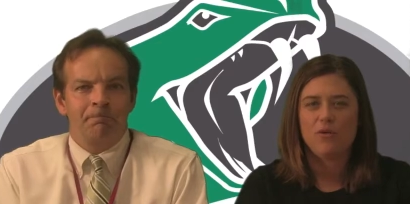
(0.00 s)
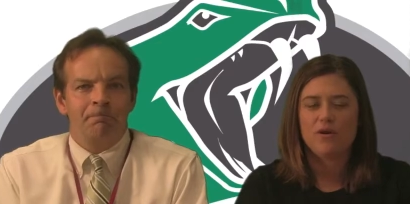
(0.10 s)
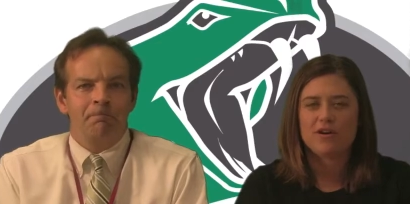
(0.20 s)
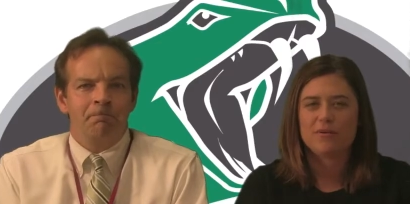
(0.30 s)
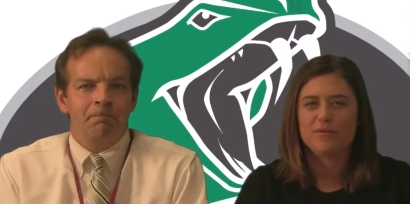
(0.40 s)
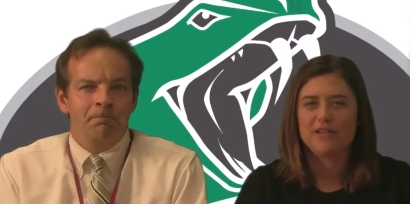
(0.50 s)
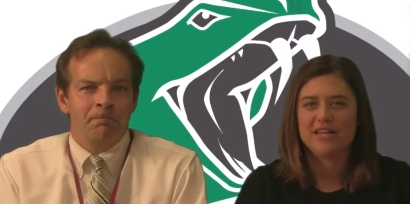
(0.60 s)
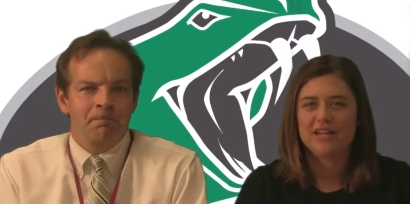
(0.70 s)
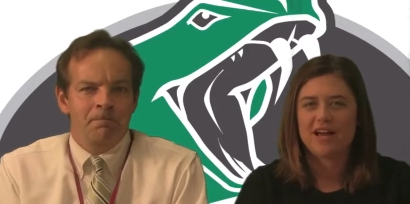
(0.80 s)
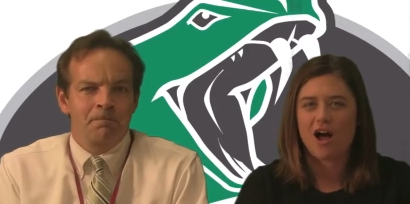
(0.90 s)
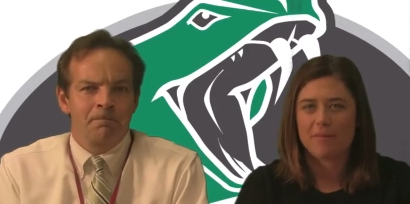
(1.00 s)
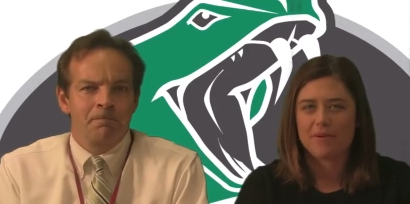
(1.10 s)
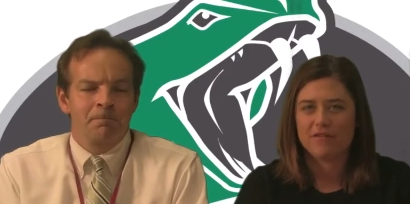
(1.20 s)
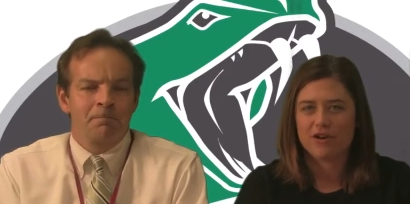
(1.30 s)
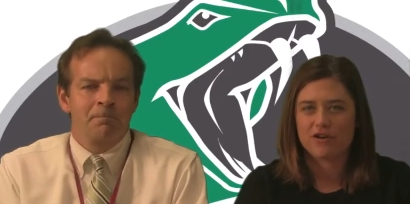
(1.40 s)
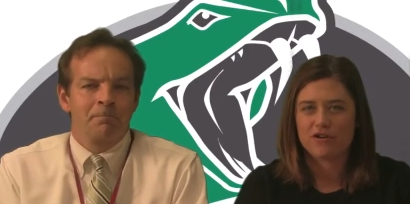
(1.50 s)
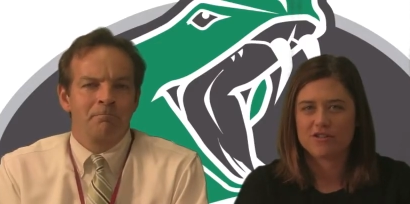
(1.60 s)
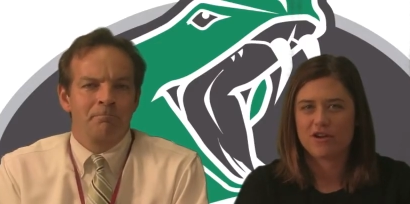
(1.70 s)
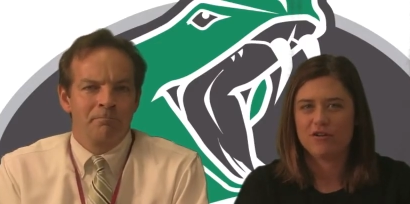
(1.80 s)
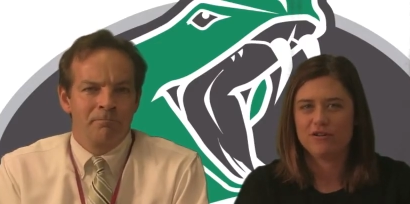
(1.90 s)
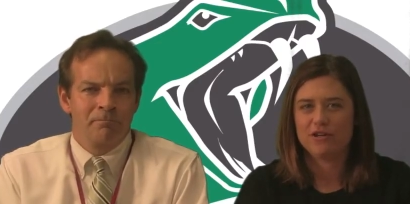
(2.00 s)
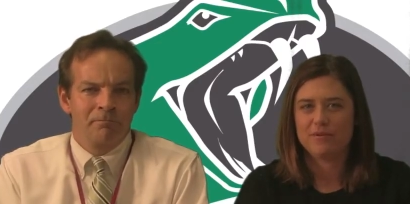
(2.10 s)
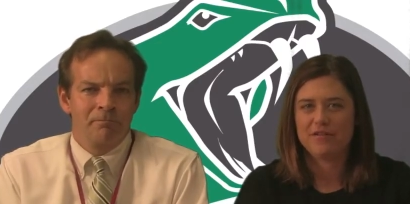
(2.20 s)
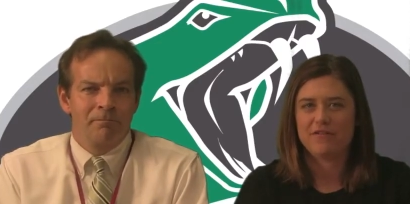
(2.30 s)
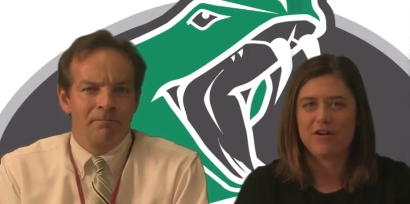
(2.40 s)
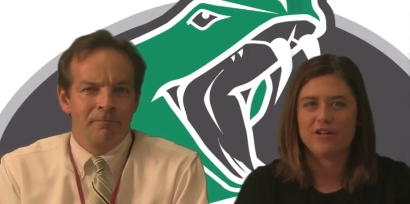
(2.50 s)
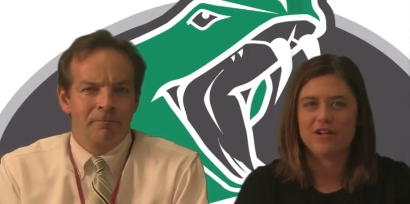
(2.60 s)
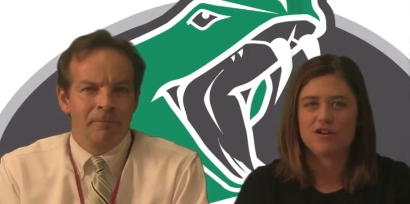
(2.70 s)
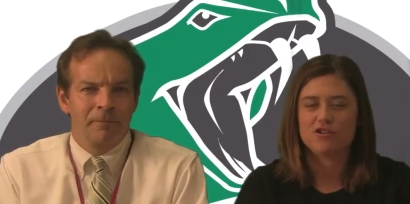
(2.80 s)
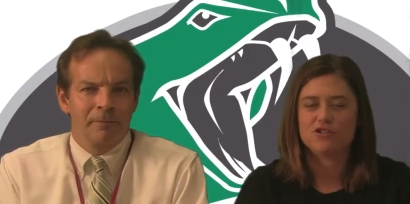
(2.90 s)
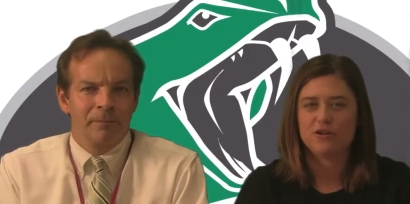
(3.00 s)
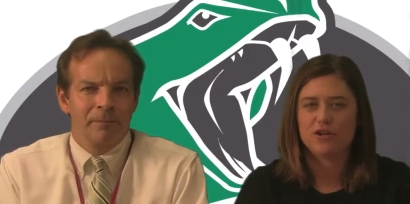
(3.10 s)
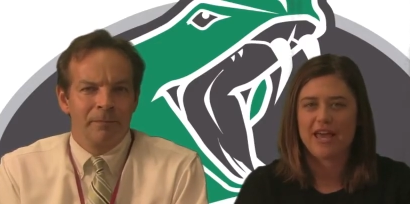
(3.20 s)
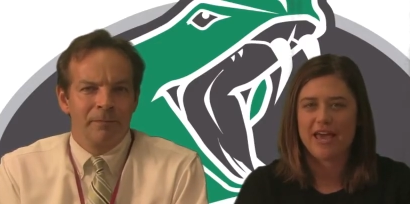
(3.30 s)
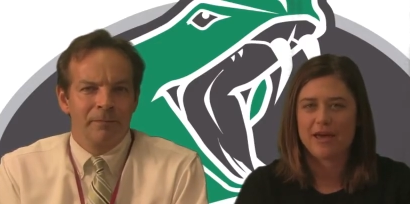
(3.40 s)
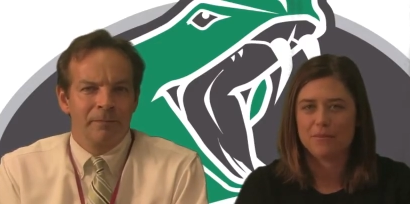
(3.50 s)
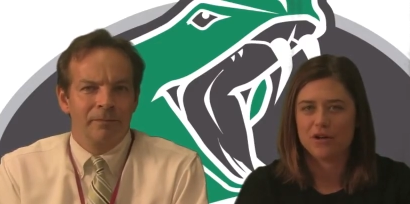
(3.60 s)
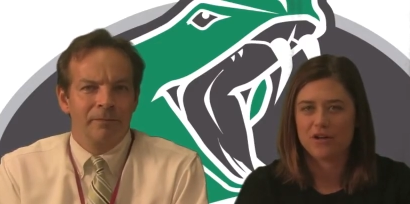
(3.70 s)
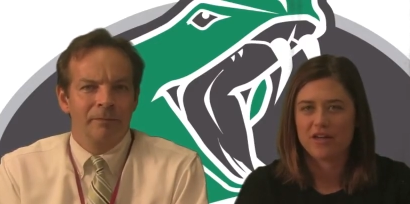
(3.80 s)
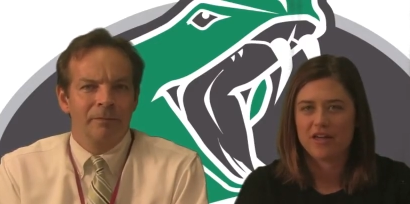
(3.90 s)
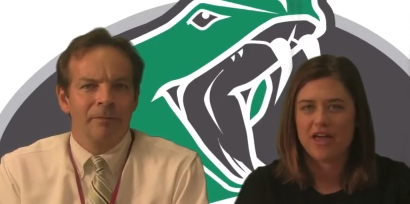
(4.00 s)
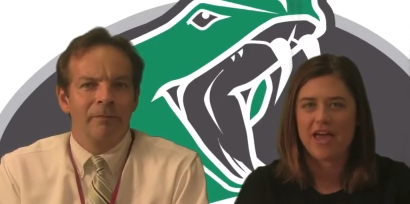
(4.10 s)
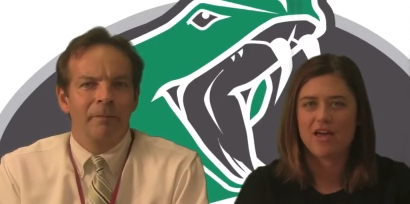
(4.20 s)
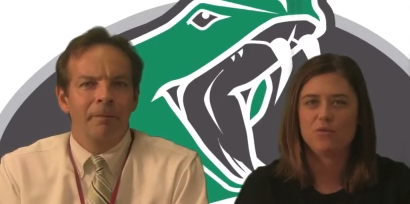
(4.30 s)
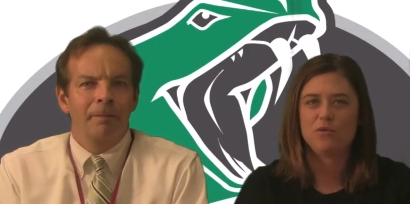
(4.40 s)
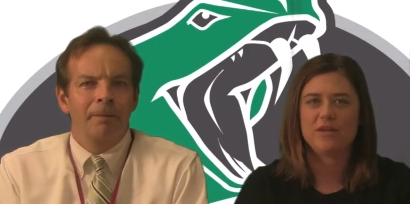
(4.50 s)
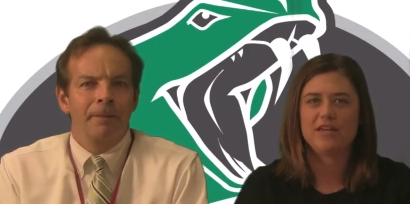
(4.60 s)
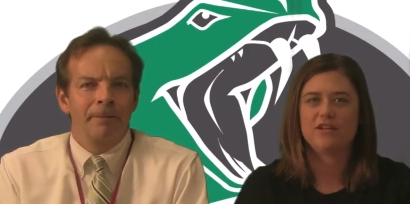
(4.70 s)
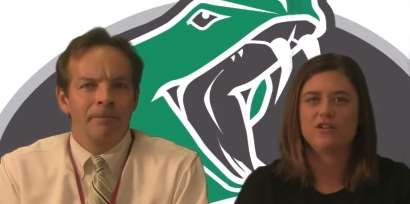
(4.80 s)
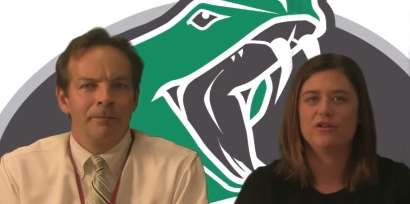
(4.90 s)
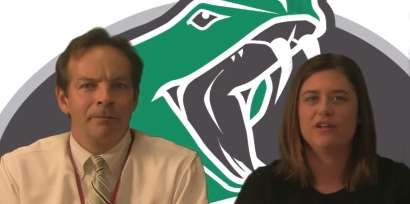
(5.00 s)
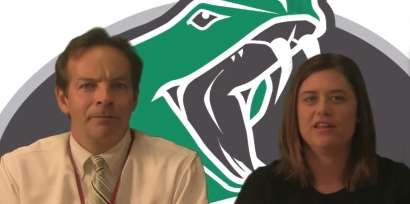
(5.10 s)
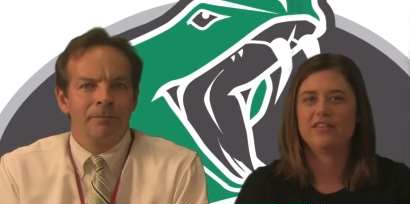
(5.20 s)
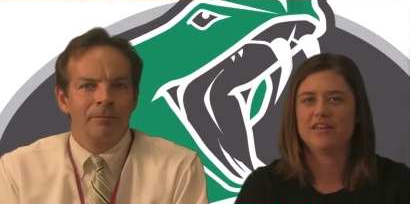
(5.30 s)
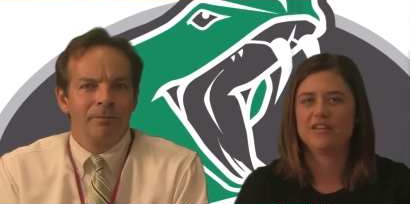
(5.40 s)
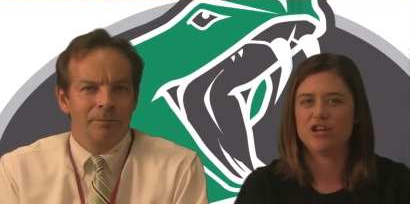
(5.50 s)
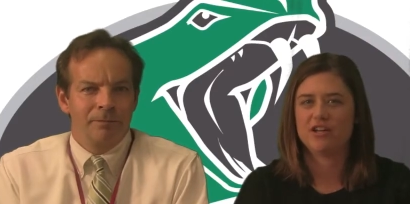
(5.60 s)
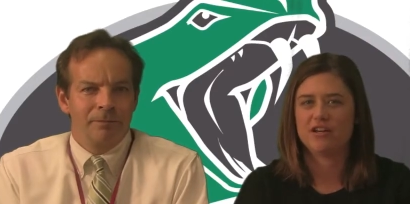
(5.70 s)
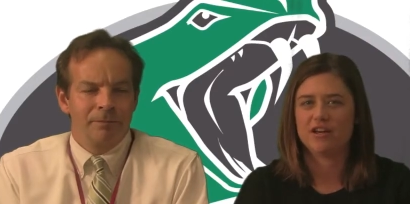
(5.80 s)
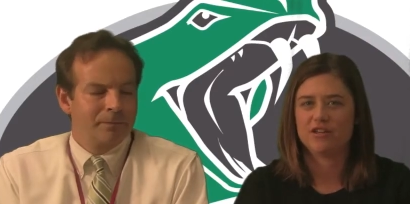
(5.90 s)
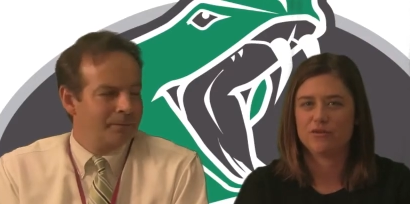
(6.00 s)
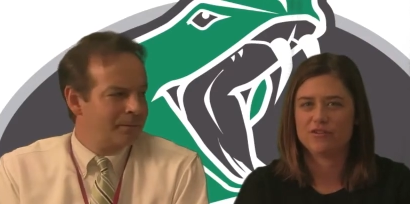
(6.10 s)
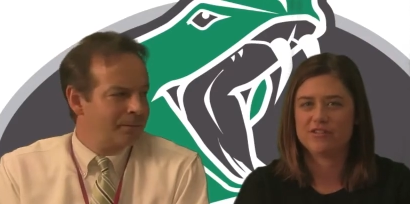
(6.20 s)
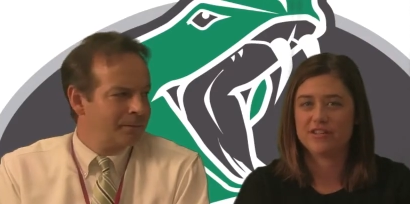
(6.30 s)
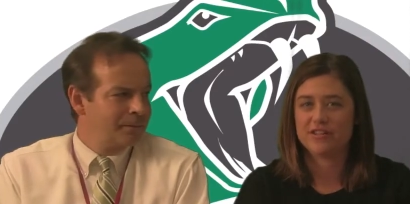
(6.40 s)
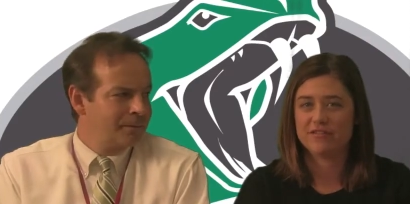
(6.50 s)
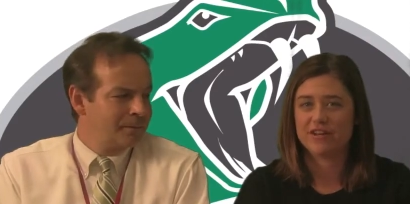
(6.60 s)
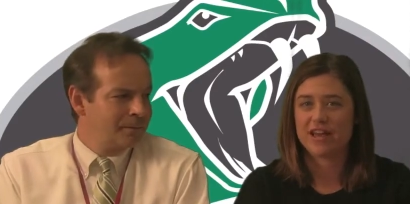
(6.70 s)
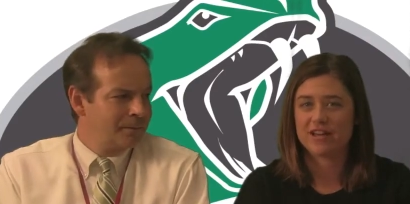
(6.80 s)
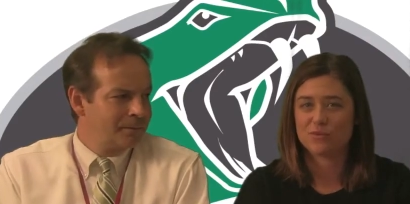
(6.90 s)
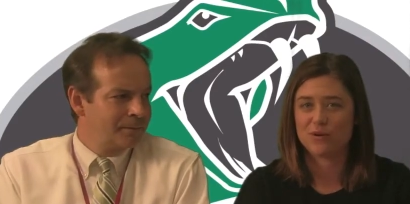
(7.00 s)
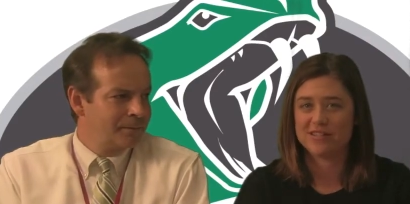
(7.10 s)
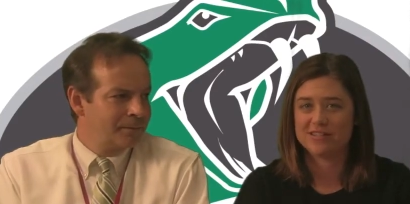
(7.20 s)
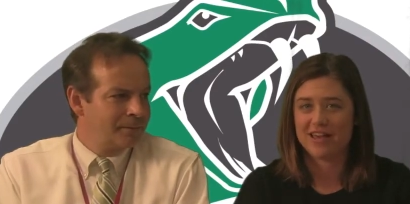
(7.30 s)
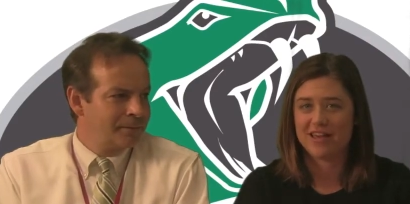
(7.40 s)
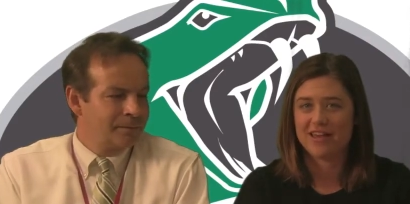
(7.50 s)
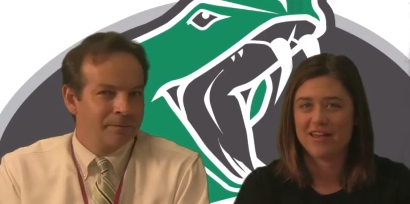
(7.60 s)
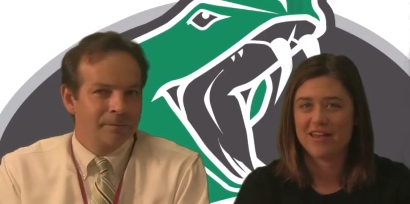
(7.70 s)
Speaker 1: a complete copy of our dress code can be found in our student handbook and will be included in the agenda you receive next Wednesday,